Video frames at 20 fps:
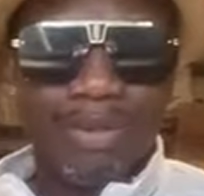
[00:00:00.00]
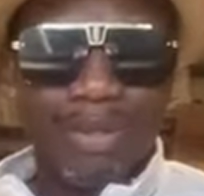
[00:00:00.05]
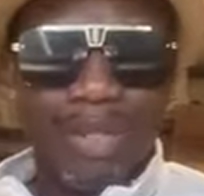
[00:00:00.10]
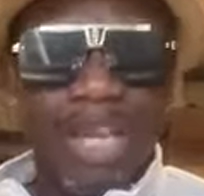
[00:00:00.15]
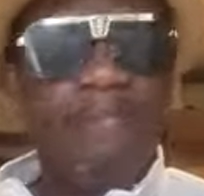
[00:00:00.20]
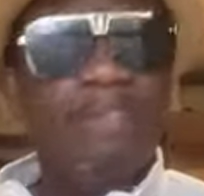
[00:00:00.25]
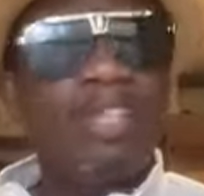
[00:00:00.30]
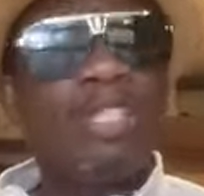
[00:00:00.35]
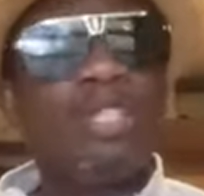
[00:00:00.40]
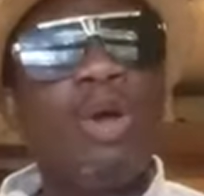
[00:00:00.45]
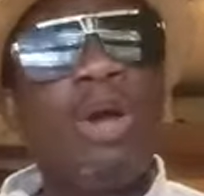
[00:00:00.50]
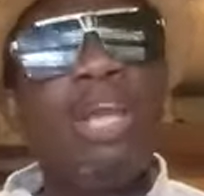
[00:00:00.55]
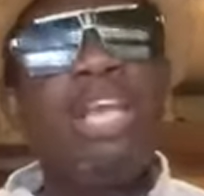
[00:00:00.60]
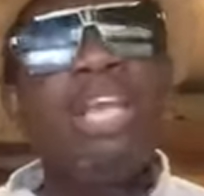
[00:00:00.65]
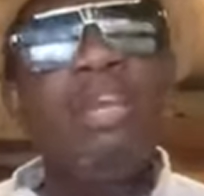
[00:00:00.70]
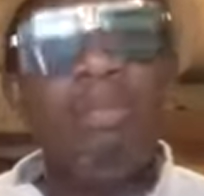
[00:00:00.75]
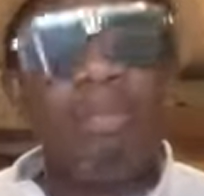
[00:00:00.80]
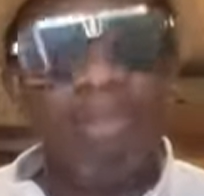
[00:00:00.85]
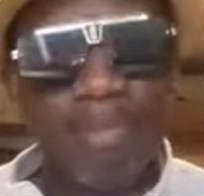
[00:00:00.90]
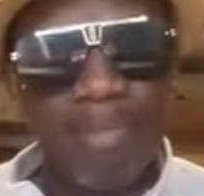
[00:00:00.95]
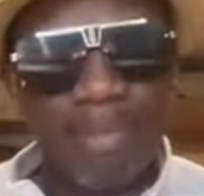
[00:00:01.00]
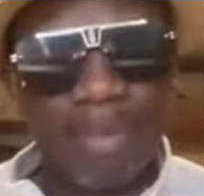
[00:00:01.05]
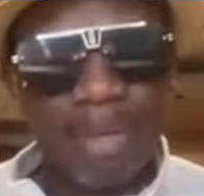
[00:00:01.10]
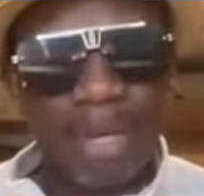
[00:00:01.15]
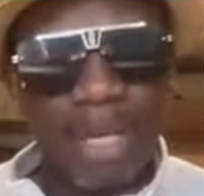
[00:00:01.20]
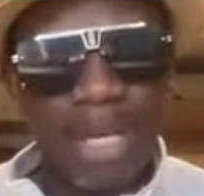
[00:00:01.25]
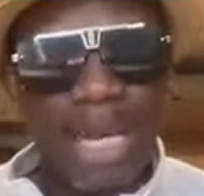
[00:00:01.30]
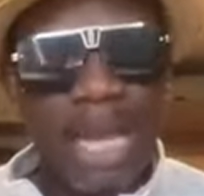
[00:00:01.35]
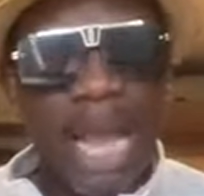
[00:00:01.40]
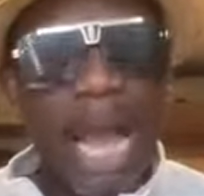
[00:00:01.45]
If it's not him,
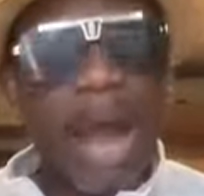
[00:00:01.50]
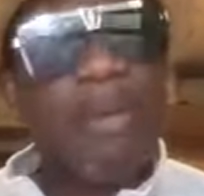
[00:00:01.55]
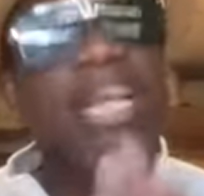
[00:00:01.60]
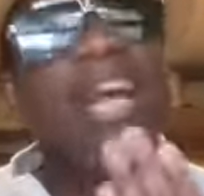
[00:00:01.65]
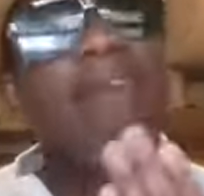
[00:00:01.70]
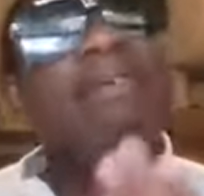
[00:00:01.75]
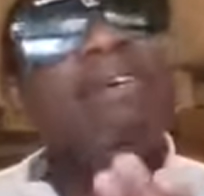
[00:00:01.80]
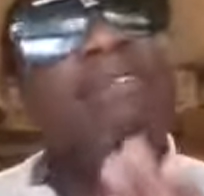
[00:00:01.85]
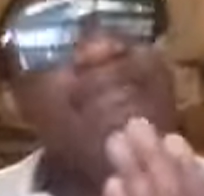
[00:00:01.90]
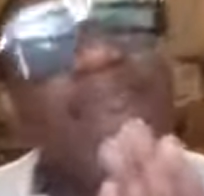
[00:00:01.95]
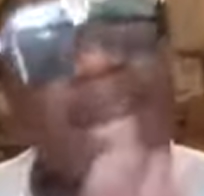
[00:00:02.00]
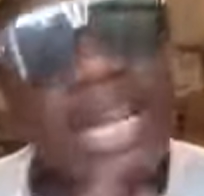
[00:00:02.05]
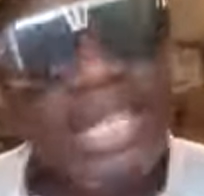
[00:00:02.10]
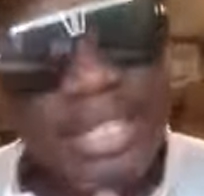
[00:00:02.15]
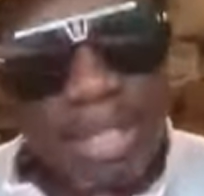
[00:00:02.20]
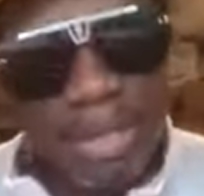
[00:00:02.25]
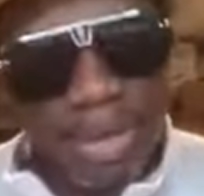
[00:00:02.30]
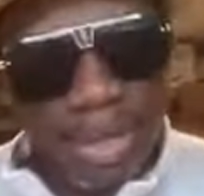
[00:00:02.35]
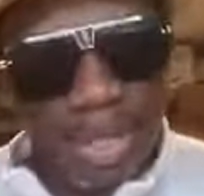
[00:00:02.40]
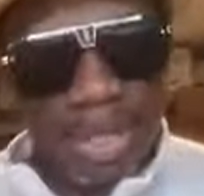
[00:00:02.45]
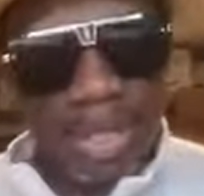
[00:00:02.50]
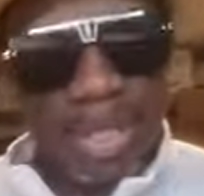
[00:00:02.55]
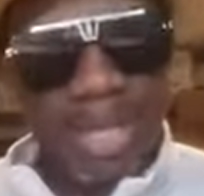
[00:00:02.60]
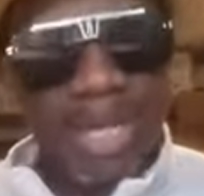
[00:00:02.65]
I already have a first degree.